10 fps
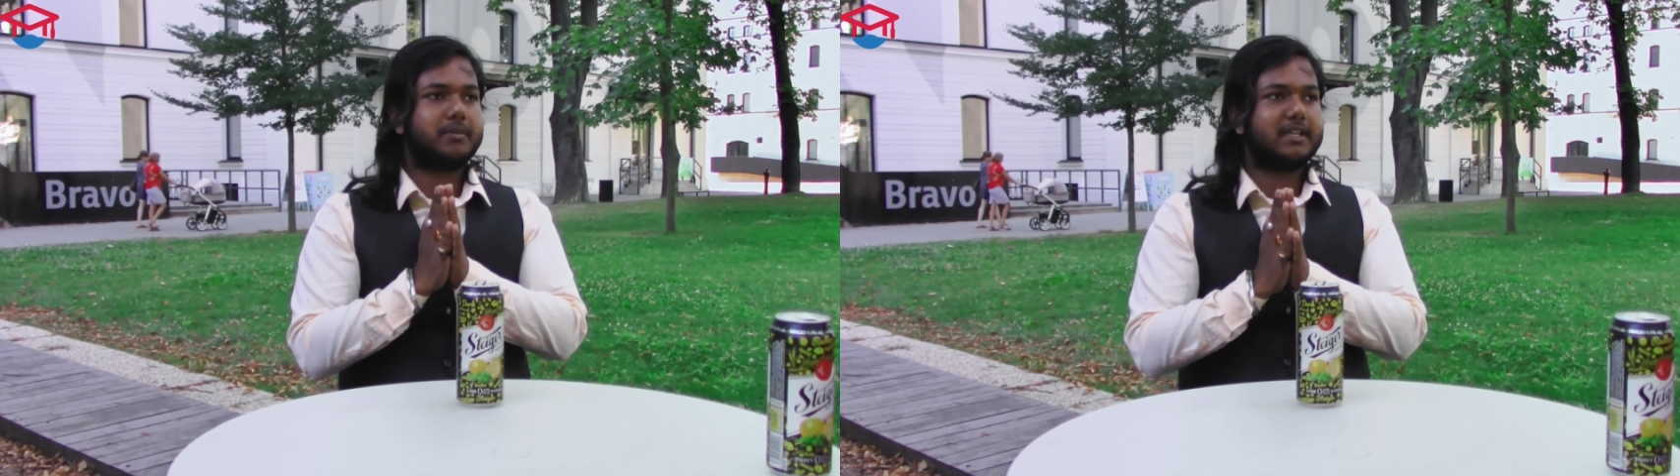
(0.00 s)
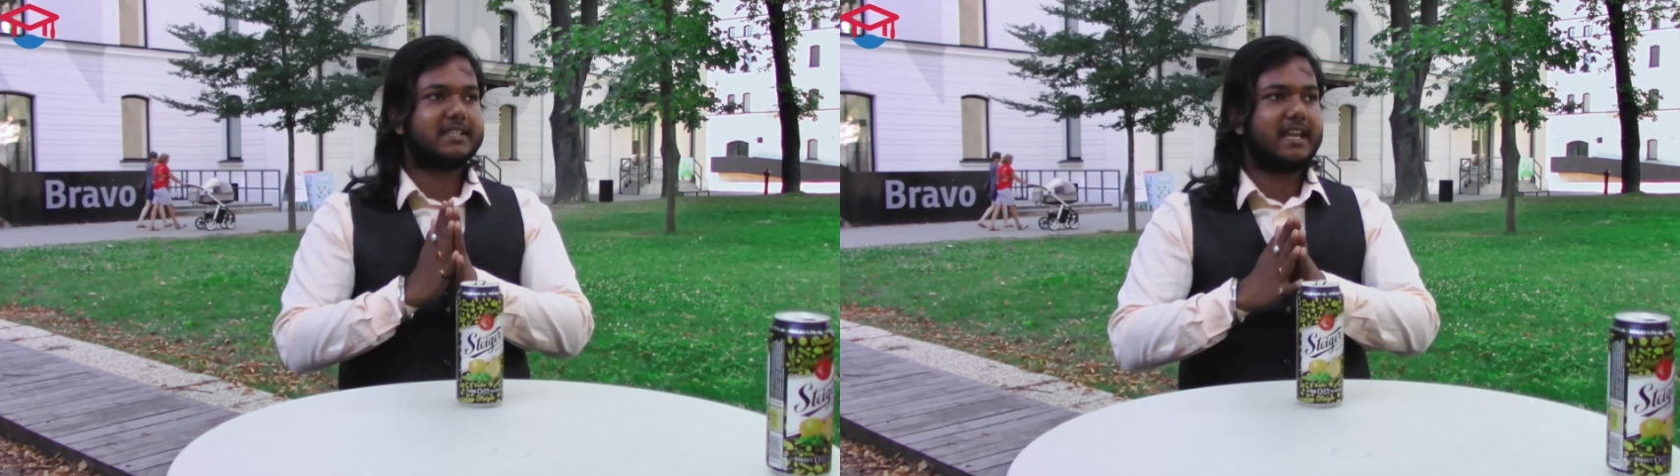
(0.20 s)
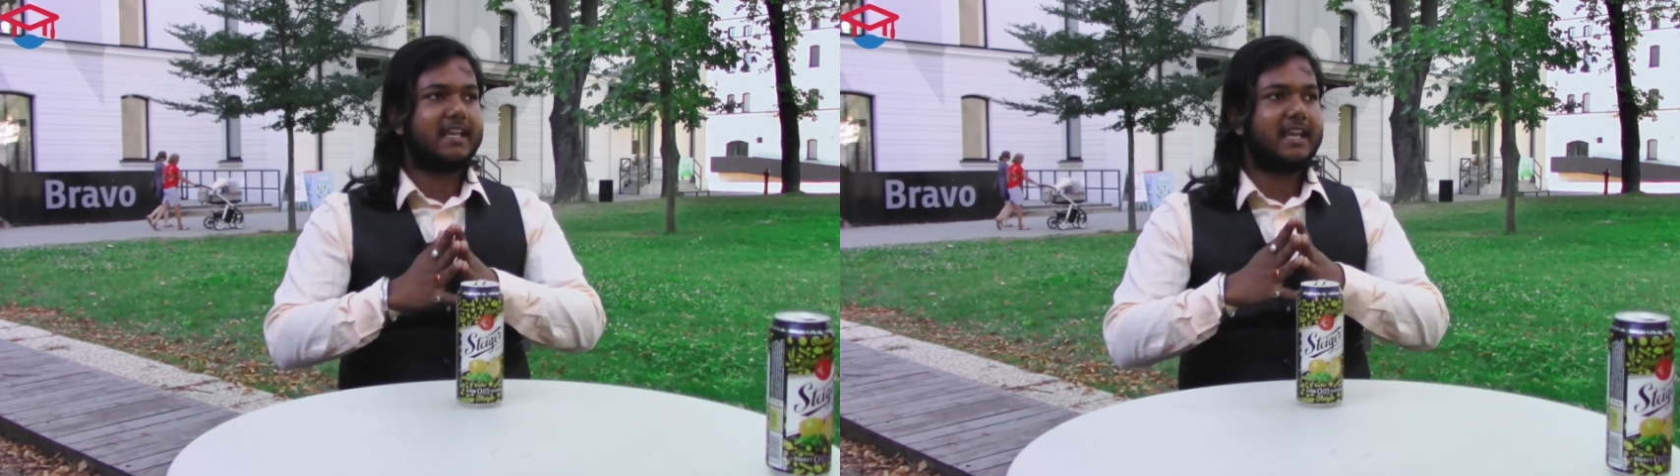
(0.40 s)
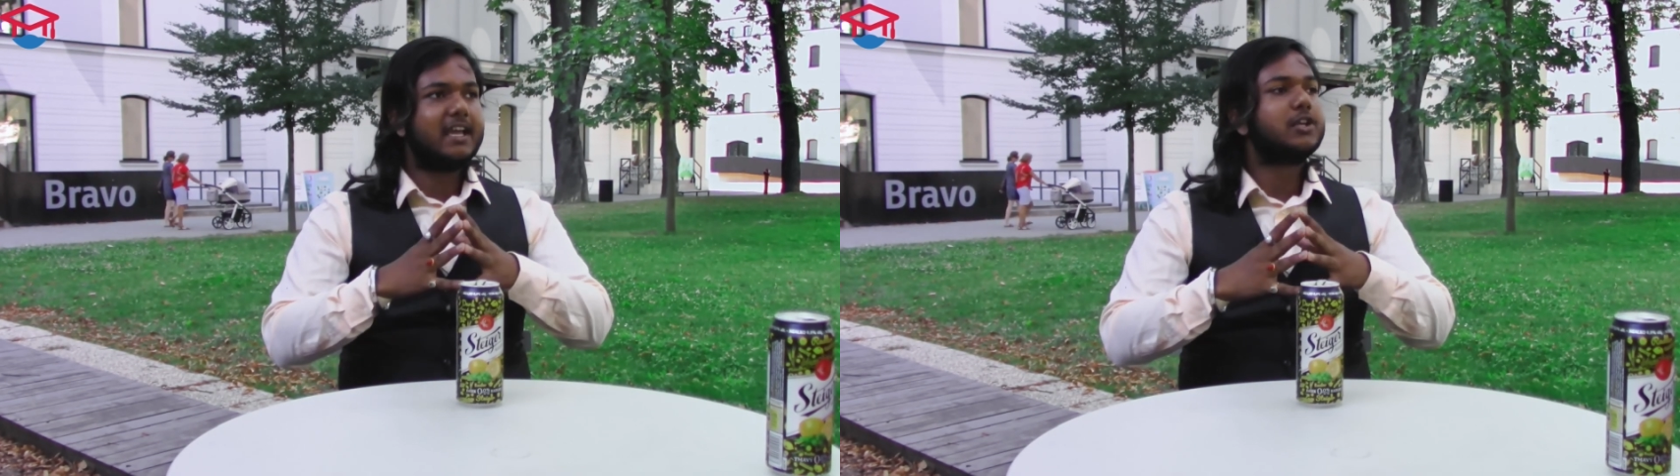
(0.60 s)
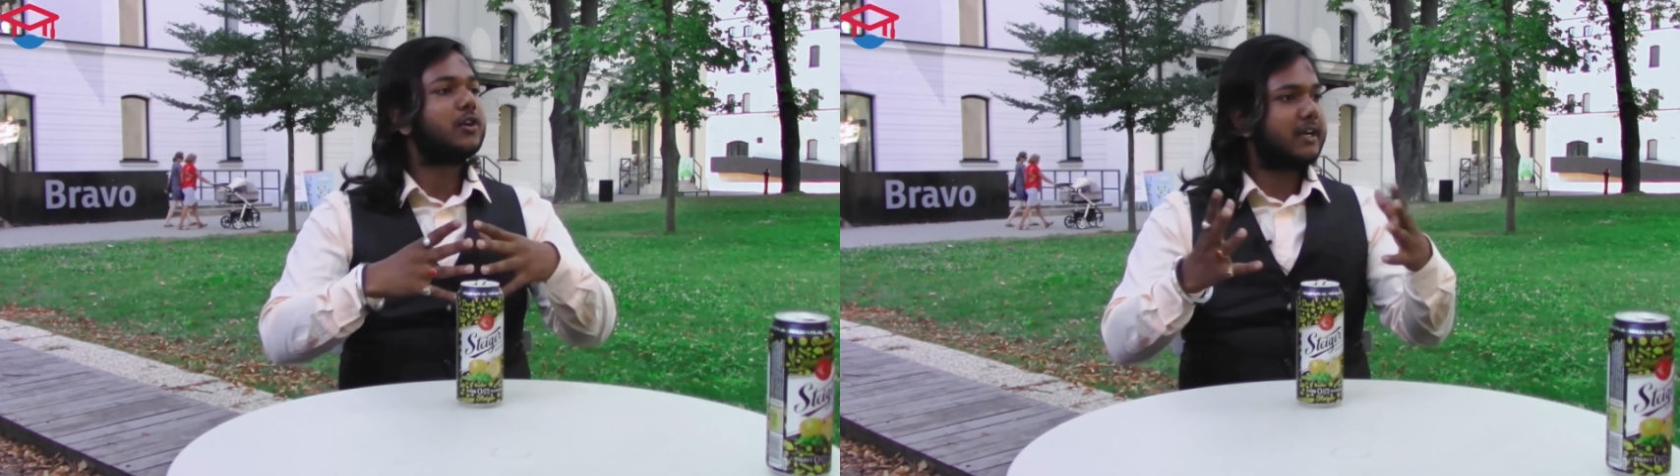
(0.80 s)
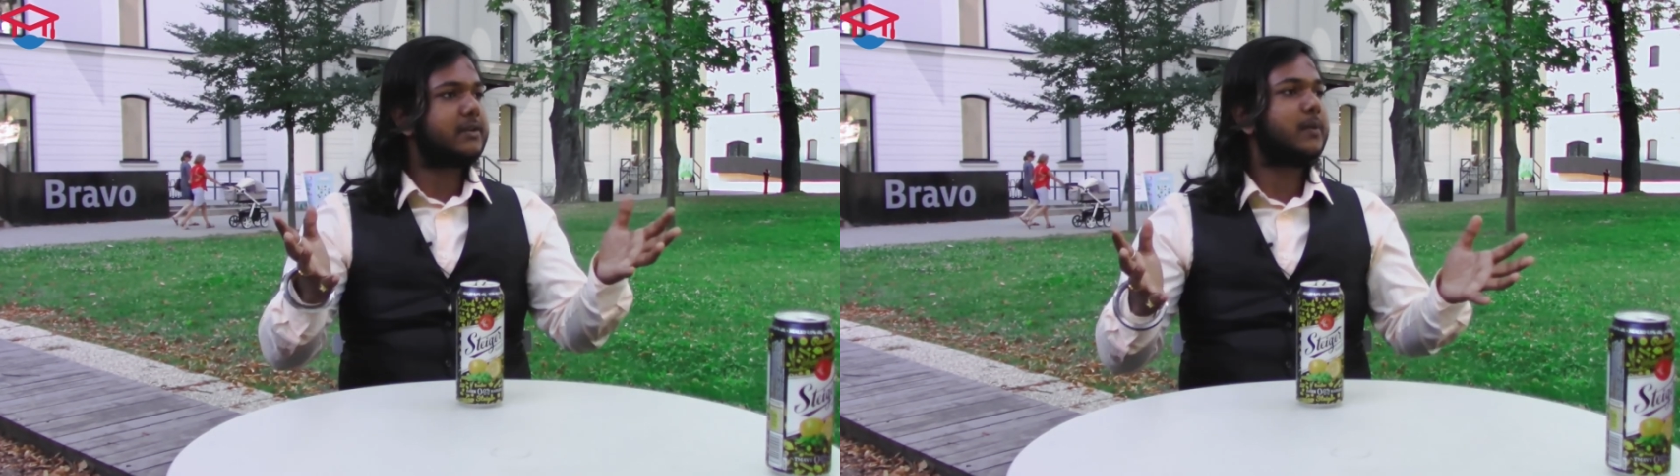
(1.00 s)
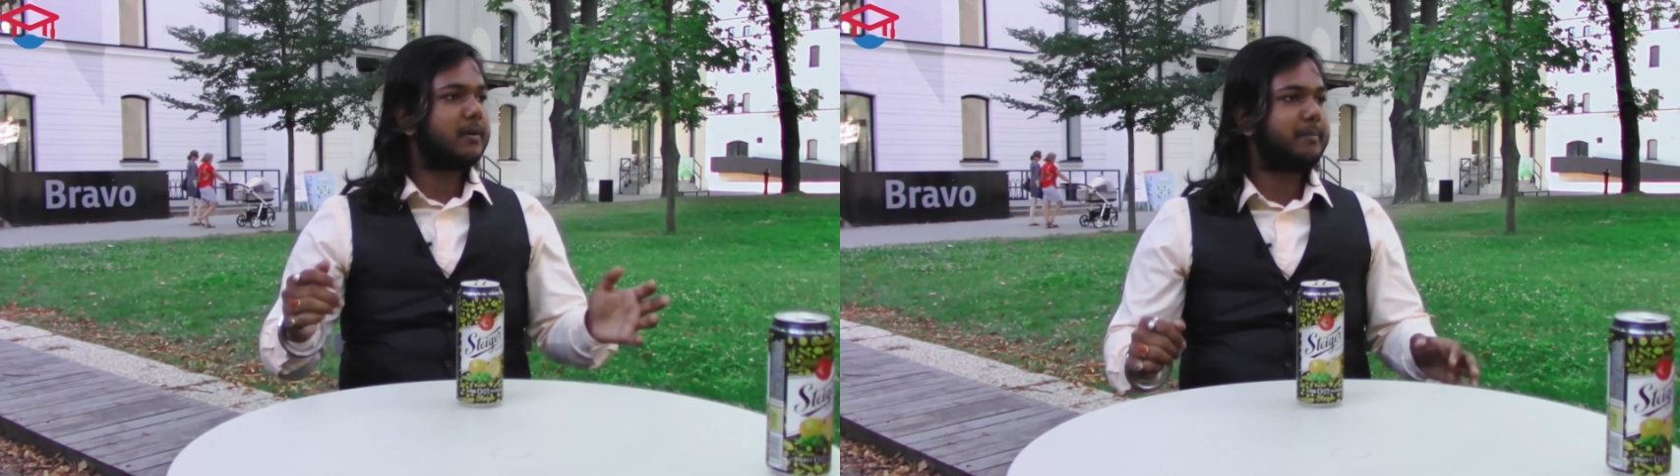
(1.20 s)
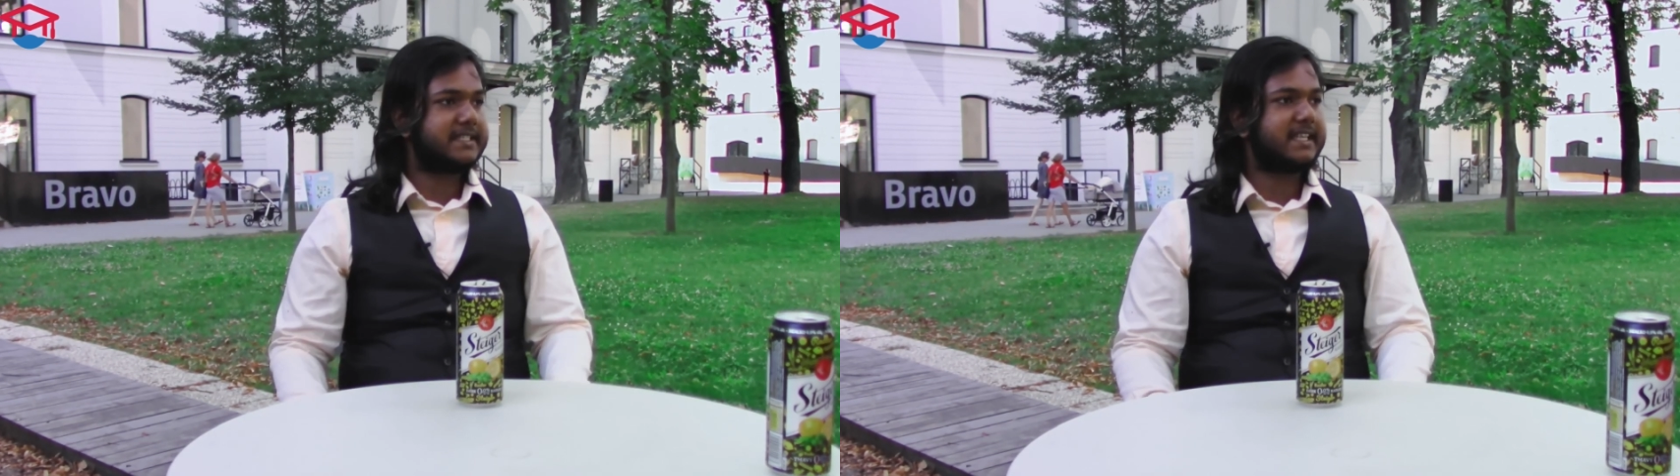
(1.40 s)
it's like your
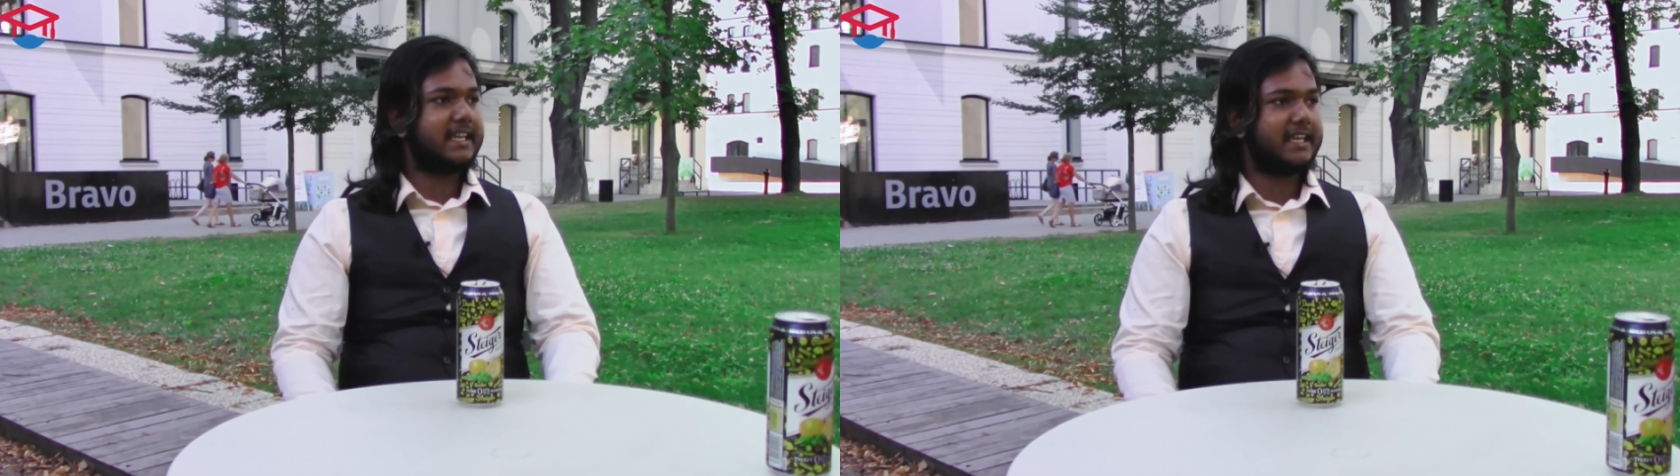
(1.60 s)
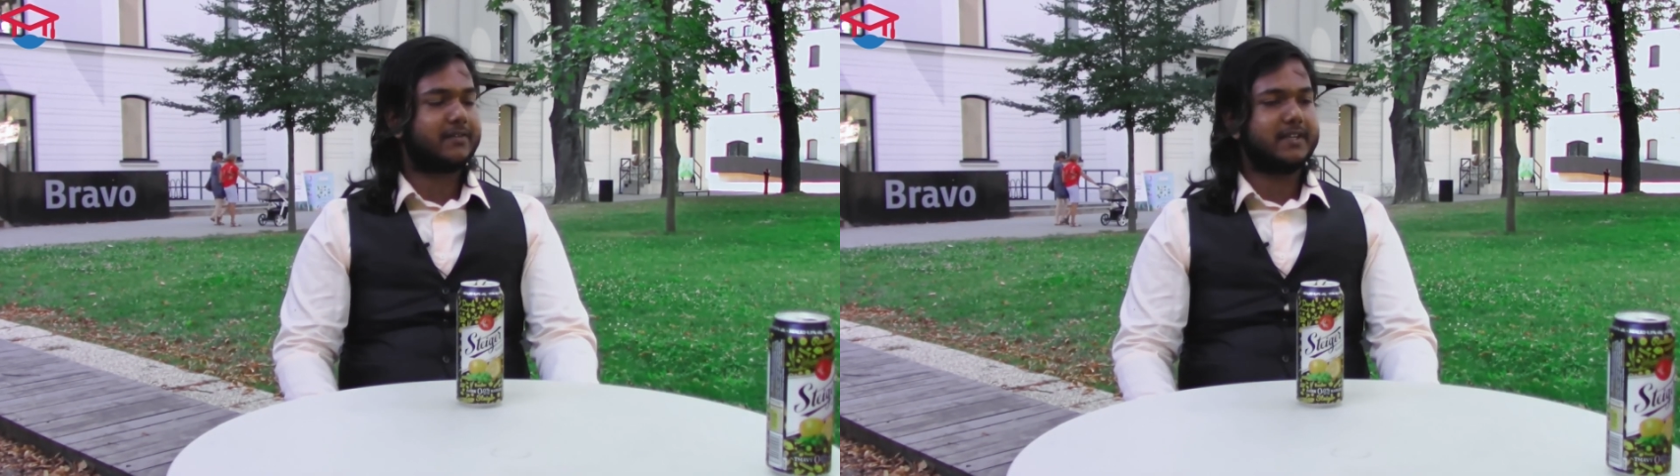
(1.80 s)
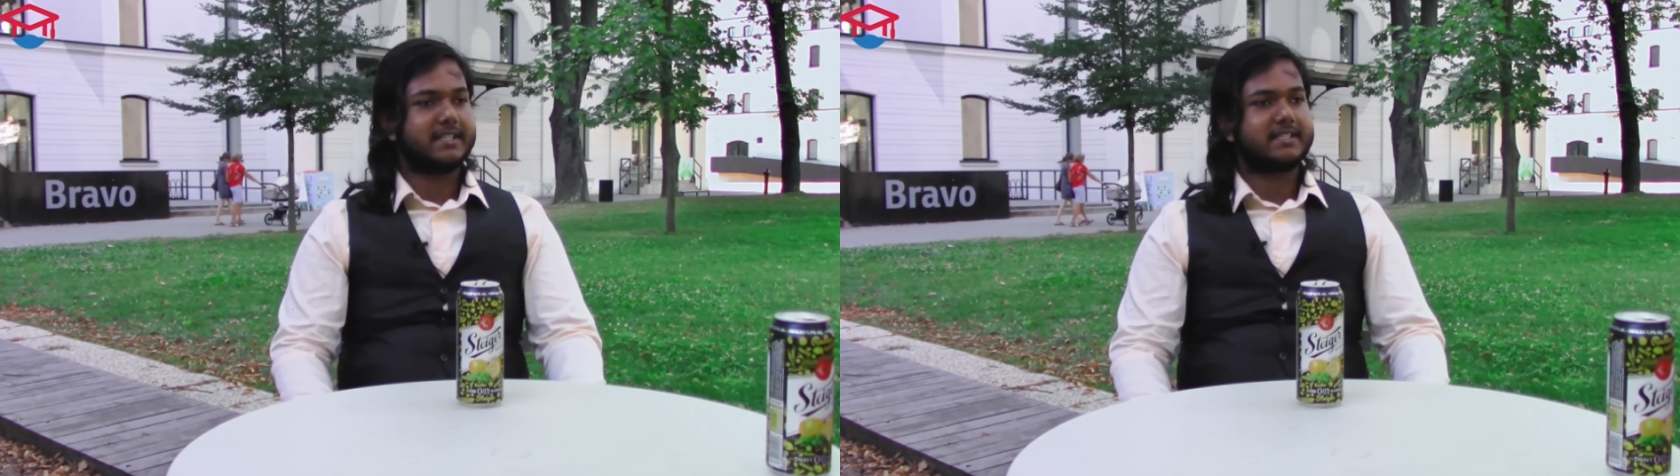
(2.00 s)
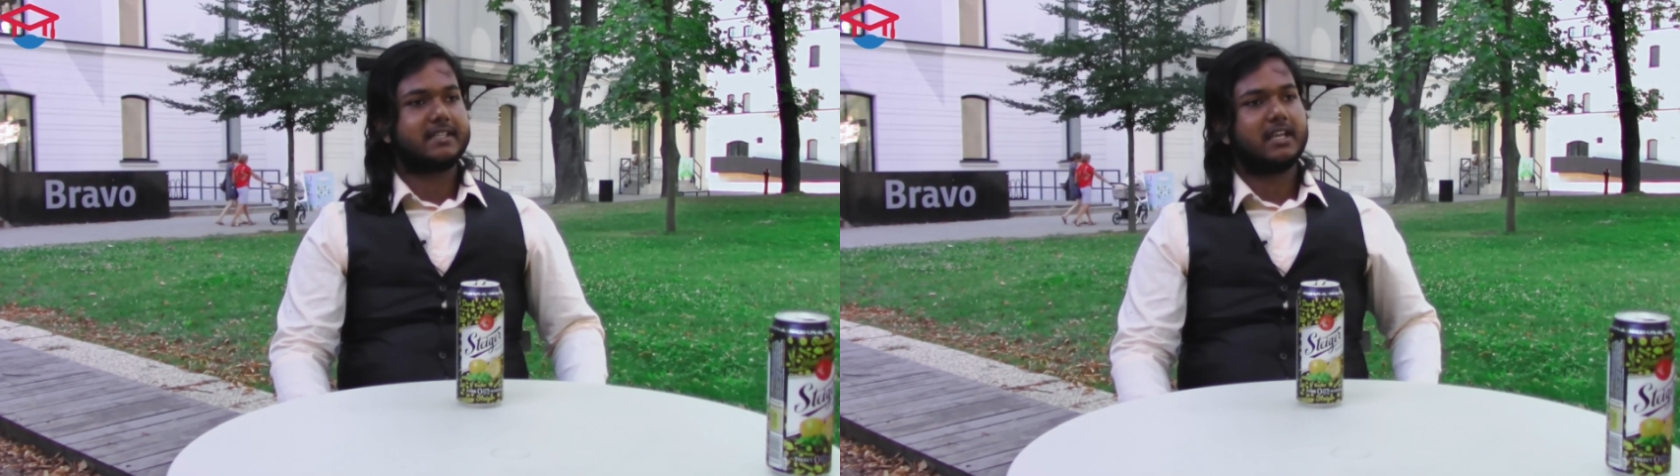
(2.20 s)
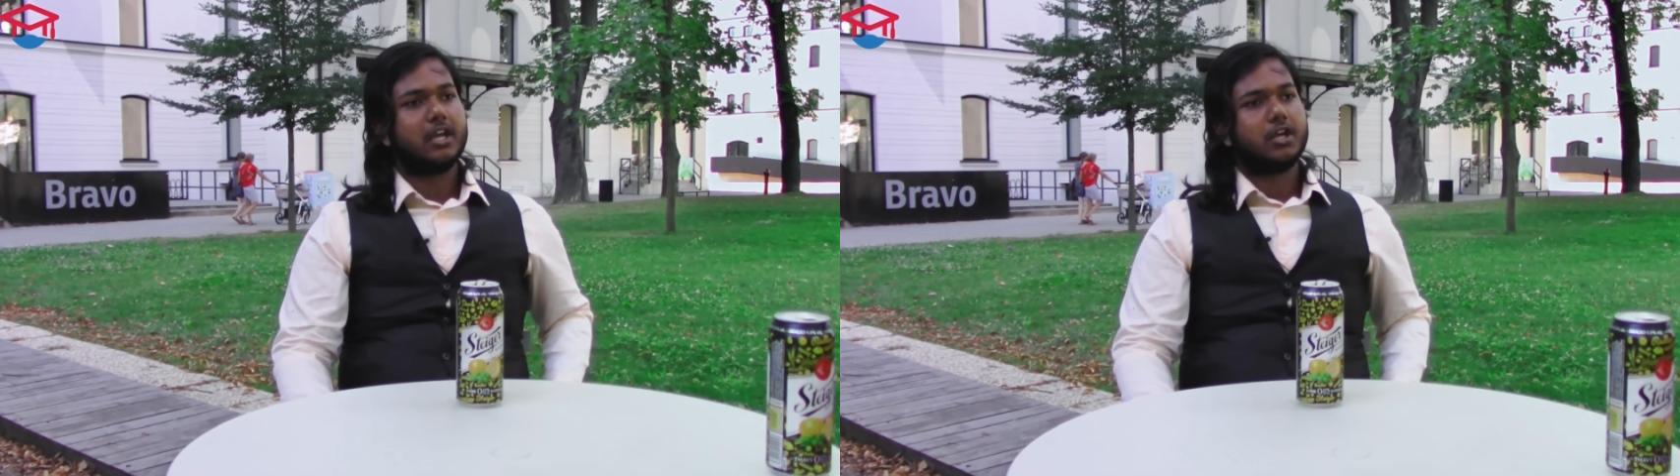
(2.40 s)
network basically increases.